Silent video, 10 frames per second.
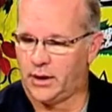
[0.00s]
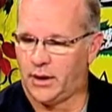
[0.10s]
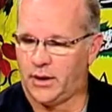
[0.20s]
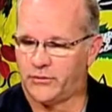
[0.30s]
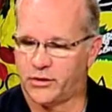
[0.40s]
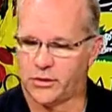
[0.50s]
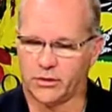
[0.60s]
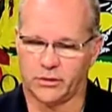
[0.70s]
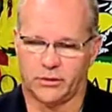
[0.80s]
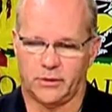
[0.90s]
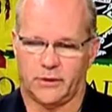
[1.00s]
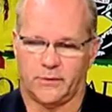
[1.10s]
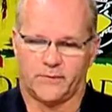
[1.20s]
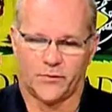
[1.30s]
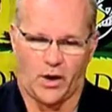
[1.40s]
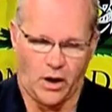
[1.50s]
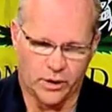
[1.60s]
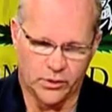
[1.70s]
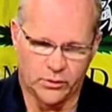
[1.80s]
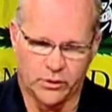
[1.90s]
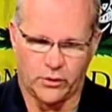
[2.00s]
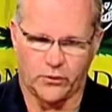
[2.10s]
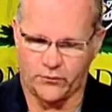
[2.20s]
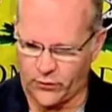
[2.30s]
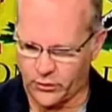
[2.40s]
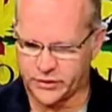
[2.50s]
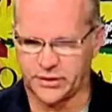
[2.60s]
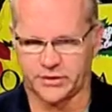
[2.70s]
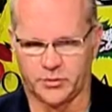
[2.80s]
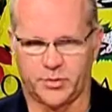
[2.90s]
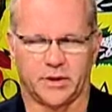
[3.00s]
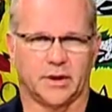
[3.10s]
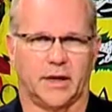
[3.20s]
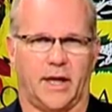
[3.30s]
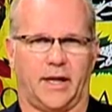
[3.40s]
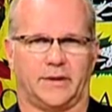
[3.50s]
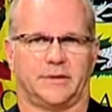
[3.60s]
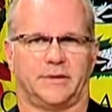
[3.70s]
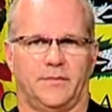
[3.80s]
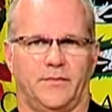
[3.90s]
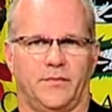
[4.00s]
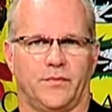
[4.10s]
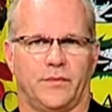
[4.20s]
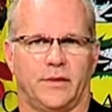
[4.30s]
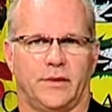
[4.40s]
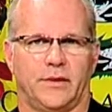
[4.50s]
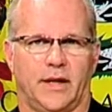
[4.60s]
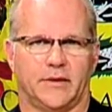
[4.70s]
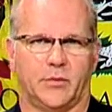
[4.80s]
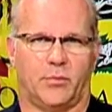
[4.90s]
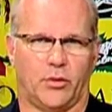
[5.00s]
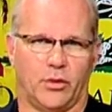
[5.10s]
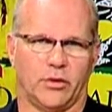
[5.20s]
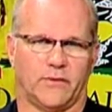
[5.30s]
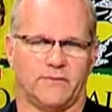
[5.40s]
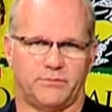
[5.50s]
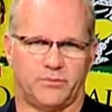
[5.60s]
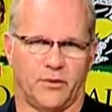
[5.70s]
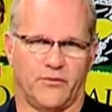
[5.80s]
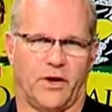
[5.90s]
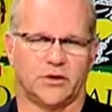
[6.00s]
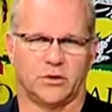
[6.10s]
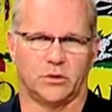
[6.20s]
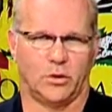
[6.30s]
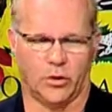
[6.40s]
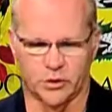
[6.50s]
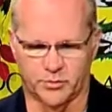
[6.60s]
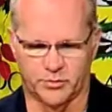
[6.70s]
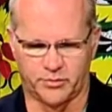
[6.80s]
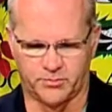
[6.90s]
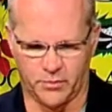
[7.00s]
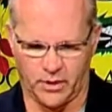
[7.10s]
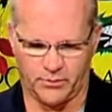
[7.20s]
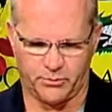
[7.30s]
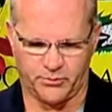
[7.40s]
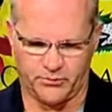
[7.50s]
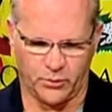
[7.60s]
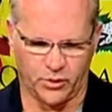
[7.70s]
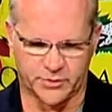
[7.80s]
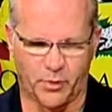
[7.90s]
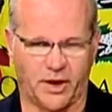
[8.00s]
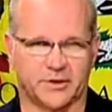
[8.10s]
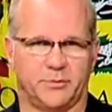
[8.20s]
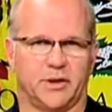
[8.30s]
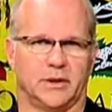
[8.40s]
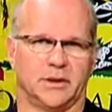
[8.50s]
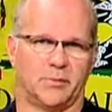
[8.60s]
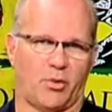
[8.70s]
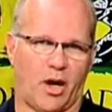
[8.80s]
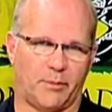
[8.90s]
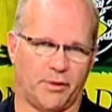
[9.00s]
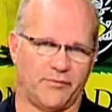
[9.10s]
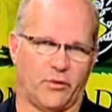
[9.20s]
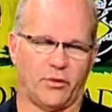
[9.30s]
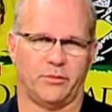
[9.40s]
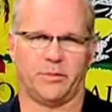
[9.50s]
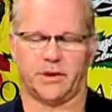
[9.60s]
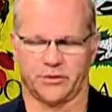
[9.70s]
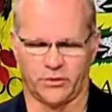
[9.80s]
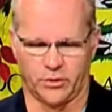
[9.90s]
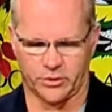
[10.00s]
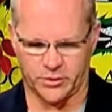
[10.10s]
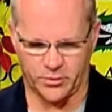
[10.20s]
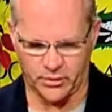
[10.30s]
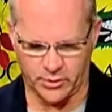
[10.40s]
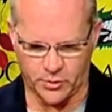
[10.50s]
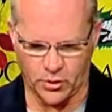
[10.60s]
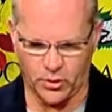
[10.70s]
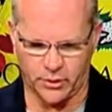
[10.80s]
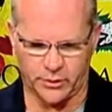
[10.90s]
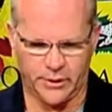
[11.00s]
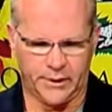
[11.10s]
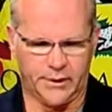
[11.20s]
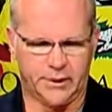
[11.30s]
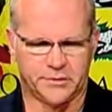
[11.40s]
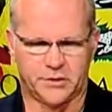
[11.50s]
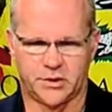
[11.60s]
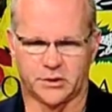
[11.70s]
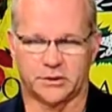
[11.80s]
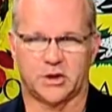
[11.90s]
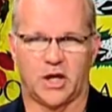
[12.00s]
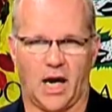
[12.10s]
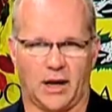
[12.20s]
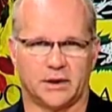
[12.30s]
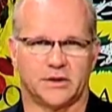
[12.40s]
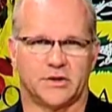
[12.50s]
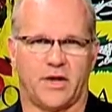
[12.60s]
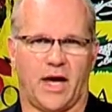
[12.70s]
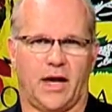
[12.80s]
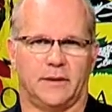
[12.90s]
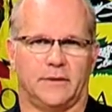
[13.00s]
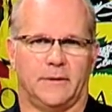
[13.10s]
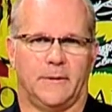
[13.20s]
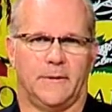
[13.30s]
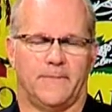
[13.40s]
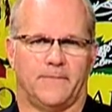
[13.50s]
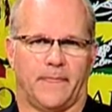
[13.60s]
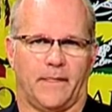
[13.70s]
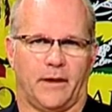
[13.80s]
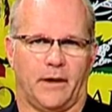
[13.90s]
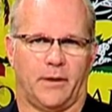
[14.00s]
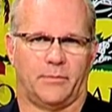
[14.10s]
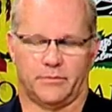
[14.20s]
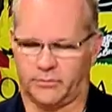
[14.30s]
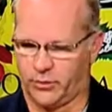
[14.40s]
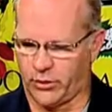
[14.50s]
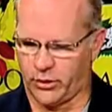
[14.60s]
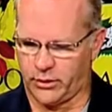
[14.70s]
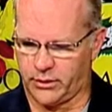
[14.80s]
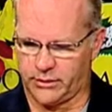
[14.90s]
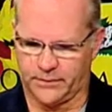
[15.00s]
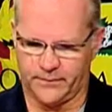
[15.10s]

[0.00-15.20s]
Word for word: of her arguing her first discipline case that the Board of Professional Lawyers Responsibility brought before the Minnesota Supreme Court. Jill challenged that uh, Board